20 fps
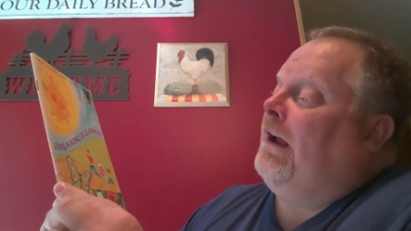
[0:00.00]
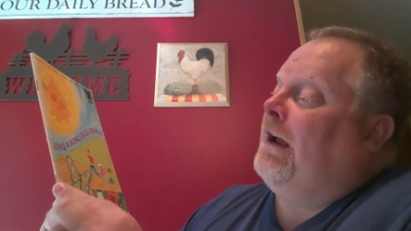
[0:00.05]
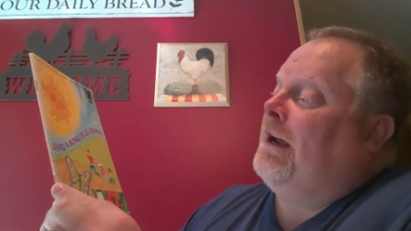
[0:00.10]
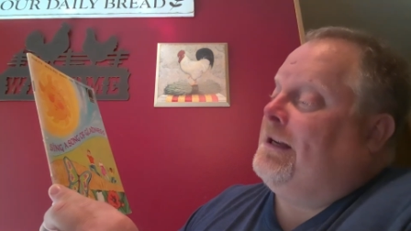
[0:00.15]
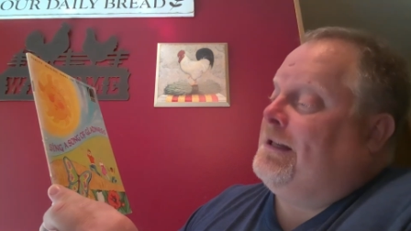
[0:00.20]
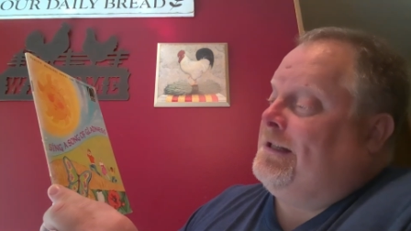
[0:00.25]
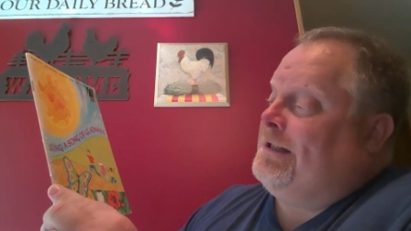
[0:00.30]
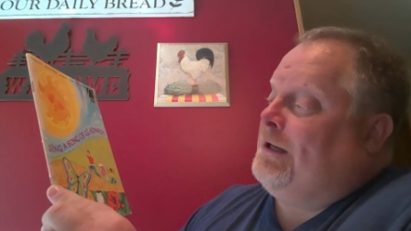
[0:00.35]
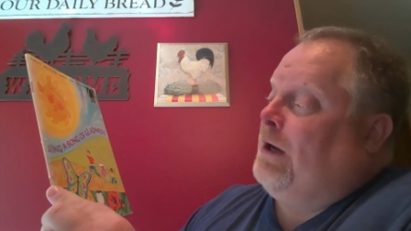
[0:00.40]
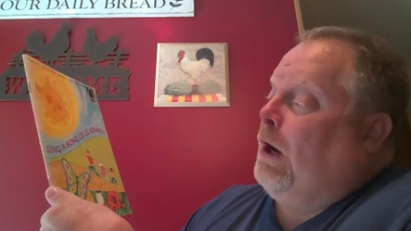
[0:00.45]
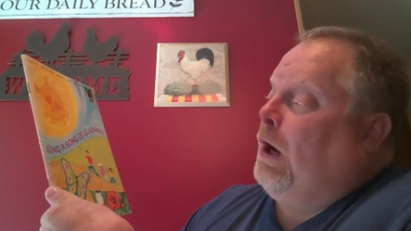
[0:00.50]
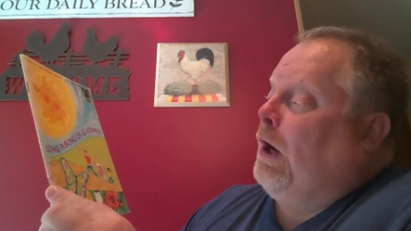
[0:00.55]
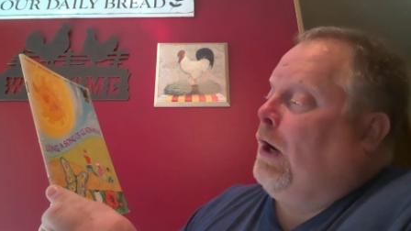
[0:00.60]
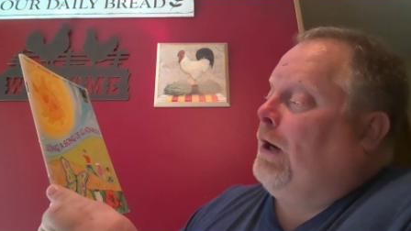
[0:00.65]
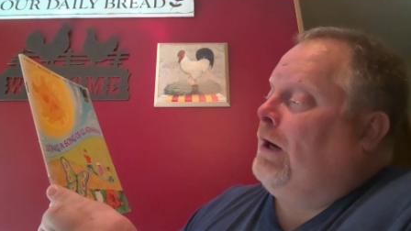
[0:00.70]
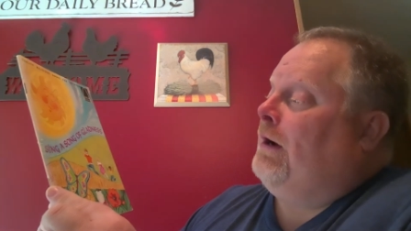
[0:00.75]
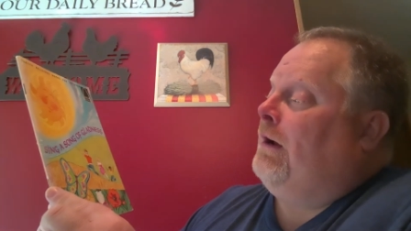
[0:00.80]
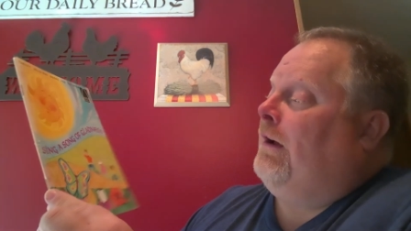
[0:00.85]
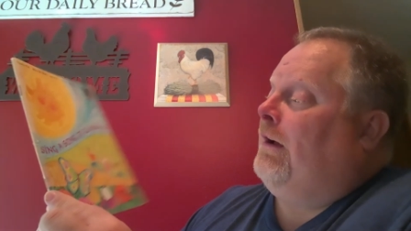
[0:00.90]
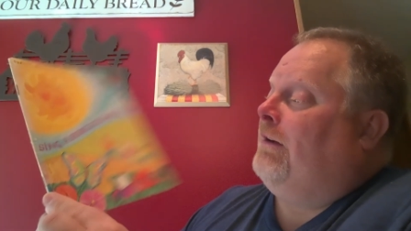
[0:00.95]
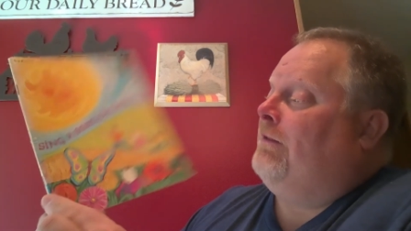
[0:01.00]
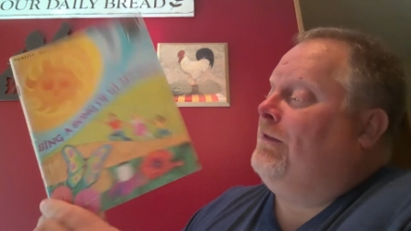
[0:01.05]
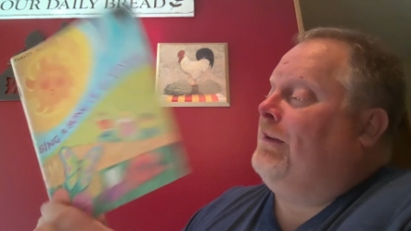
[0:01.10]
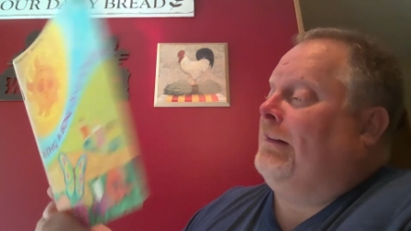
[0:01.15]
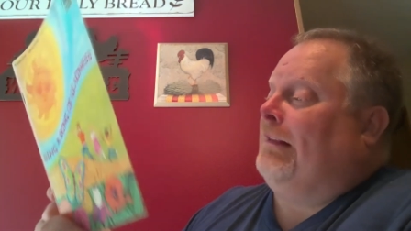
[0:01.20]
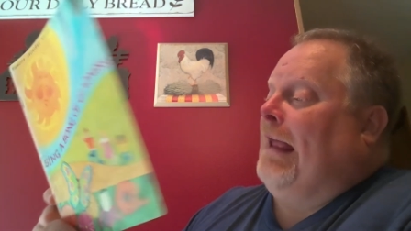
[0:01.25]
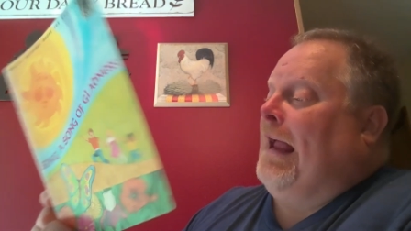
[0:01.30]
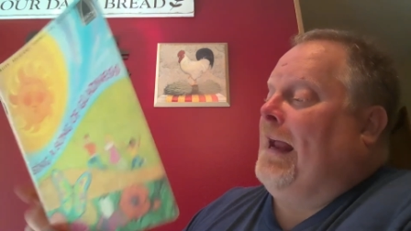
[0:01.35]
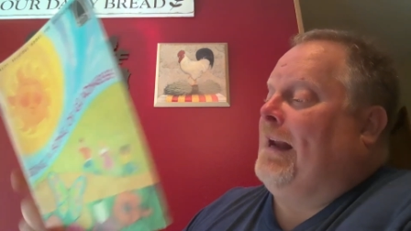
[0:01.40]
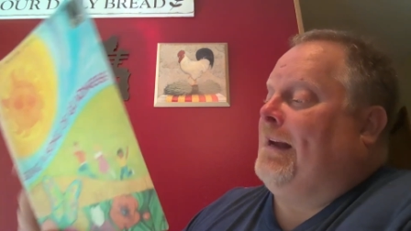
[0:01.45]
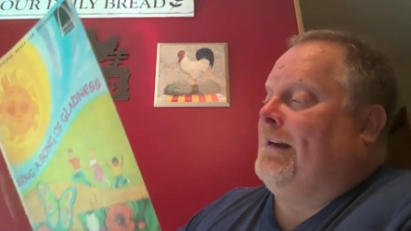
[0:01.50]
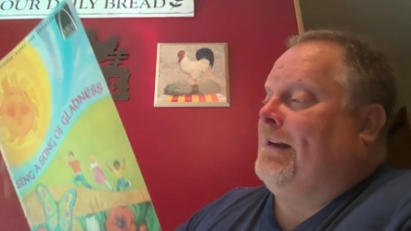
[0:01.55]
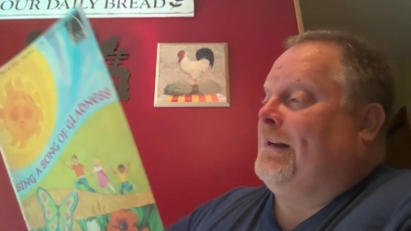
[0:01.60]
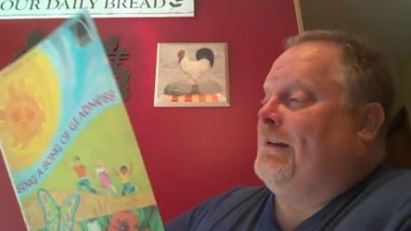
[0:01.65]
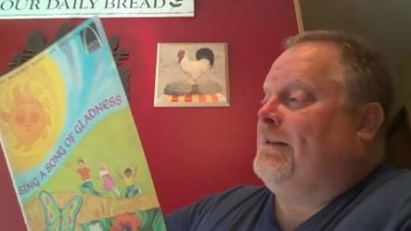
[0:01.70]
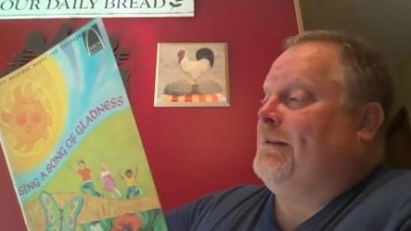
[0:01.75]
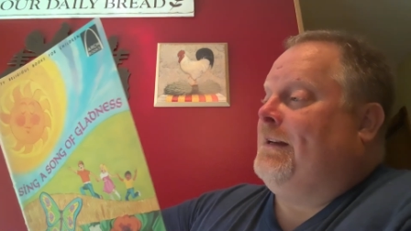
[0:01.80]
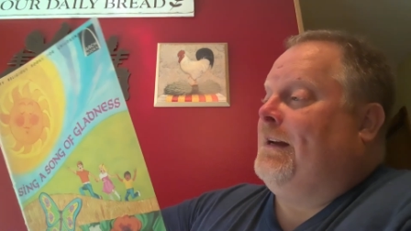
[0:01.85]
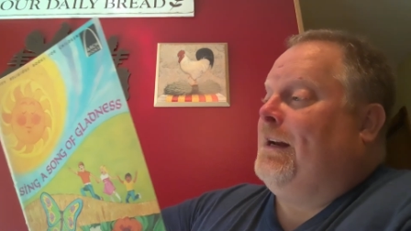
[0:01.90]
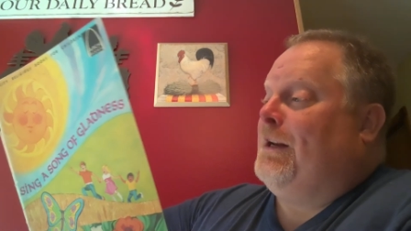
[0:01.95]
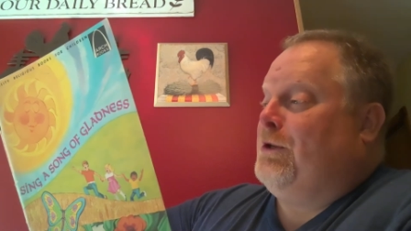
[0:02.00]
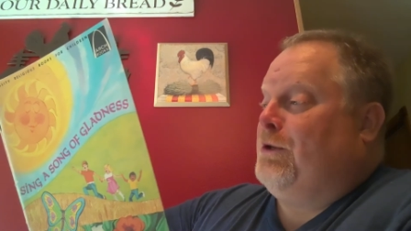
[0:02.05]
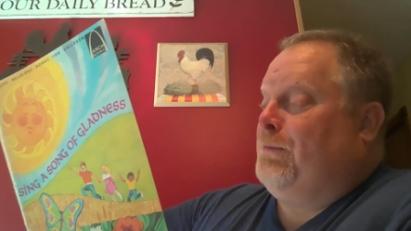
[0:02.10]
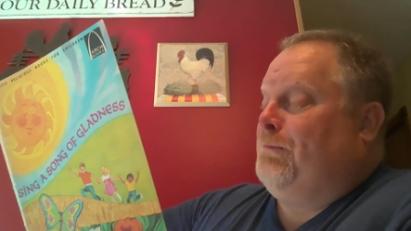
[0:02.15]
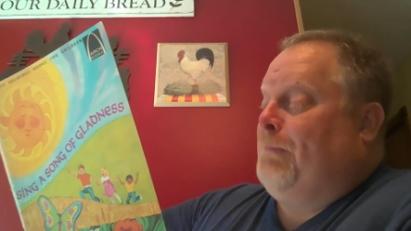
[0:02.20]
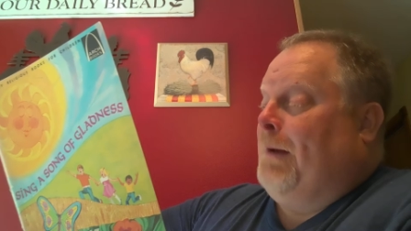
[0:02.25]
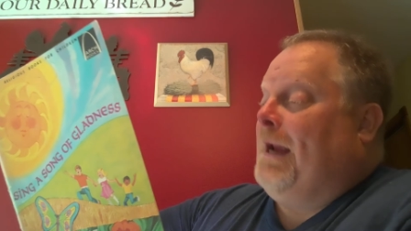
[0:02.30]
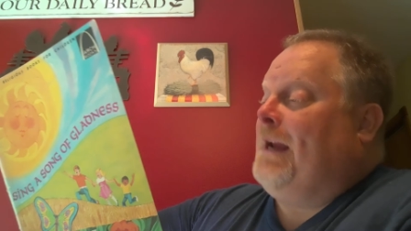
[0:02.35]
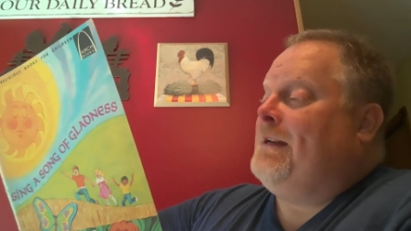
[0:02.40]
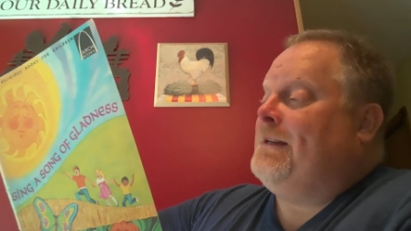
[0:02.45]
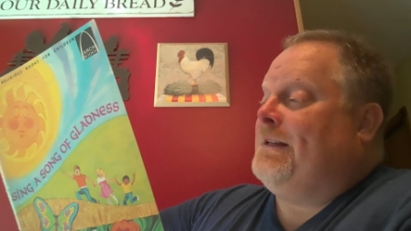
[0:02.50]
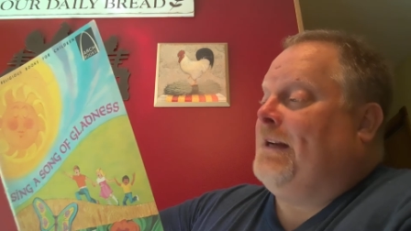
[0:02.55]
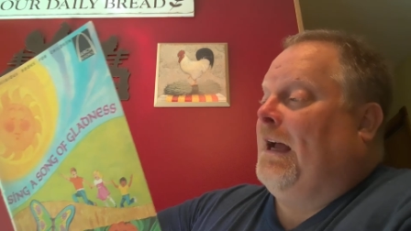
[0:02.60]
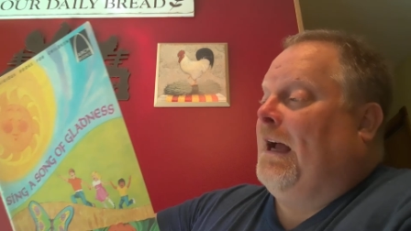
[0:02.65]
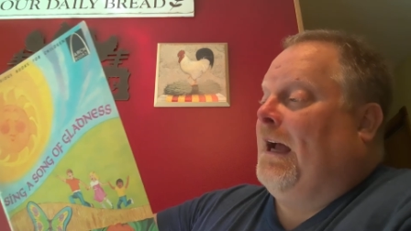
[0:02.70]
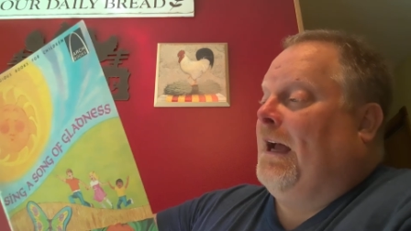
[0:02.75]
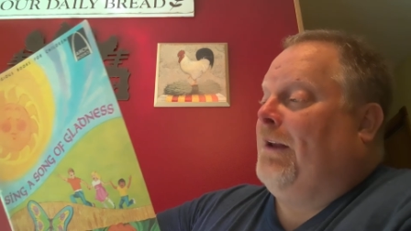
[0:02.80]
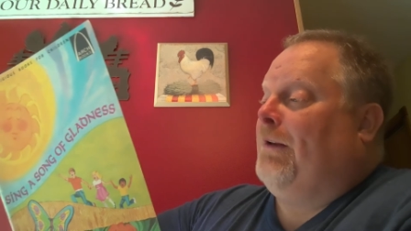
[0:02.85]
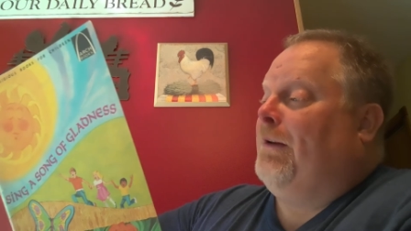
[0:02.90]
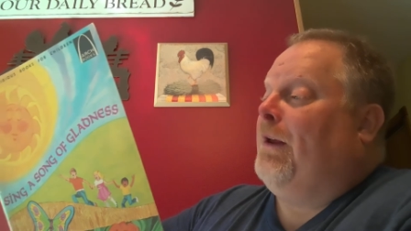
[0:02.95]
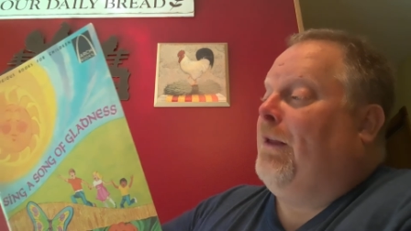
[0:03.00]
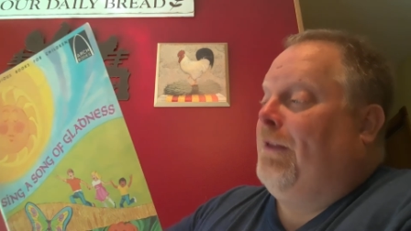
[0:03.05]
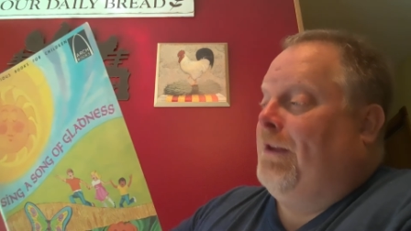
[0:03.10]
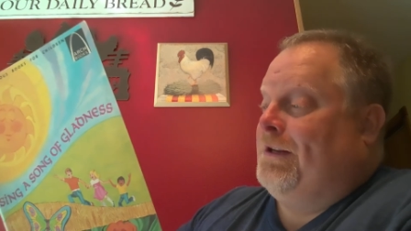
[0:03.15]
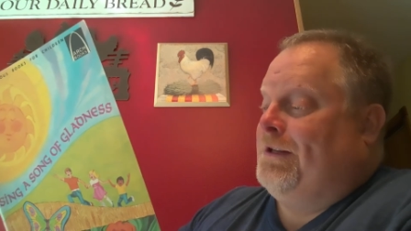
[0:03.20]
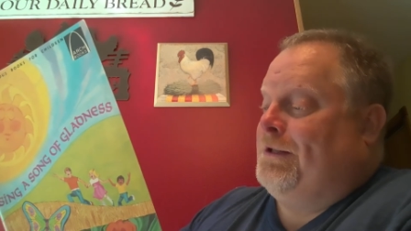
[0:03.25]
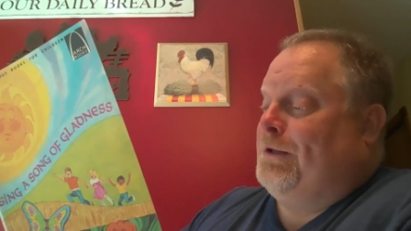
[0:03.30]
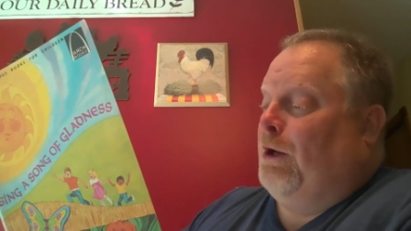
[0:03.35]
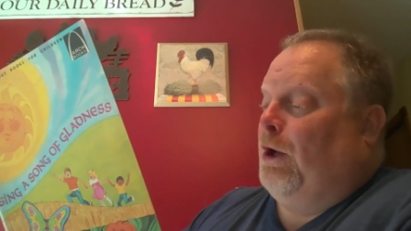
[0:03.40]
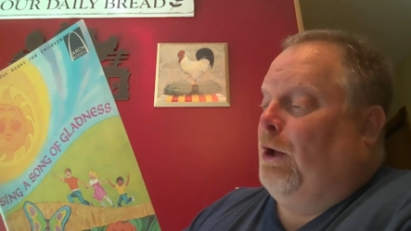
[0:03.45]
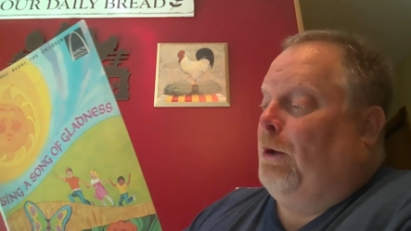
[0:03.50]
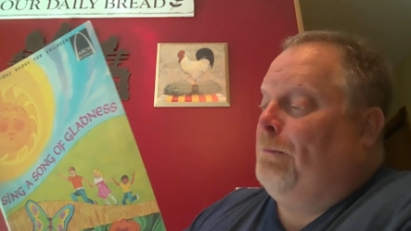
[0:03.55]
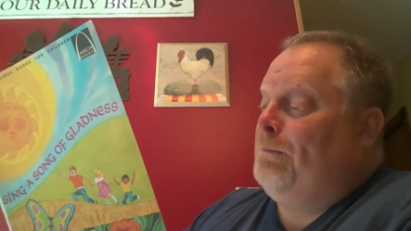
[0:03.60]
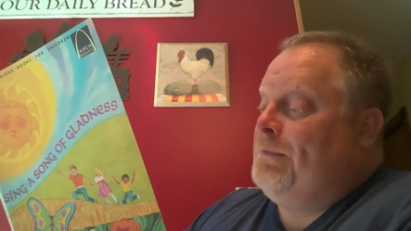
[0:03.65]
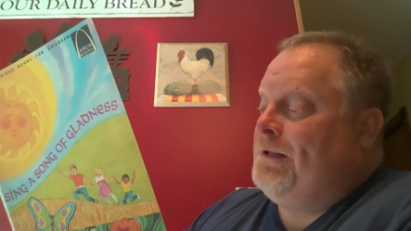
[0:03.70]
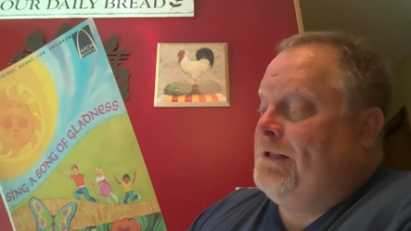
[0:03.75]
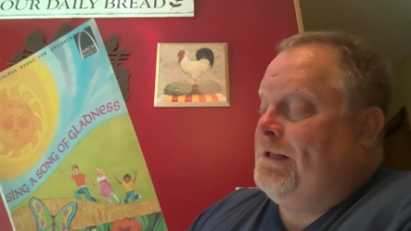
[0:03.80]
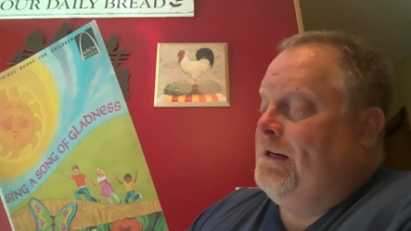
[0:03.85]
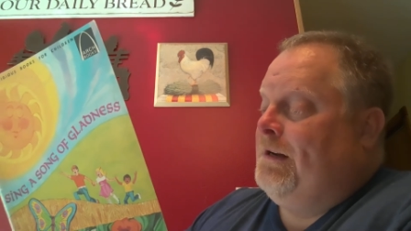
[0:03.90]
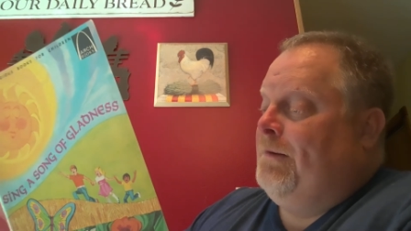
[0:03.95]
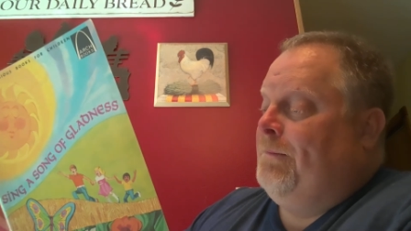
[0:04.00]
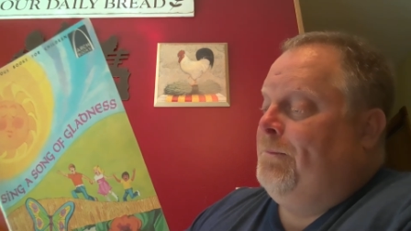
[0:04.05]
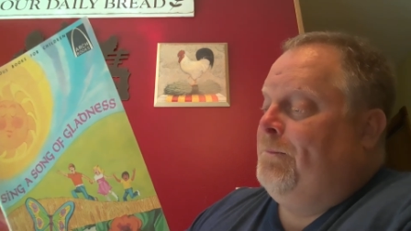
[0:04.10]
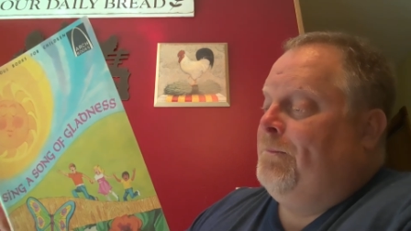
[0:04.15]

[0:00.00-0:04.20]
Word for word: a song of gladness, and it's based on the Psalms.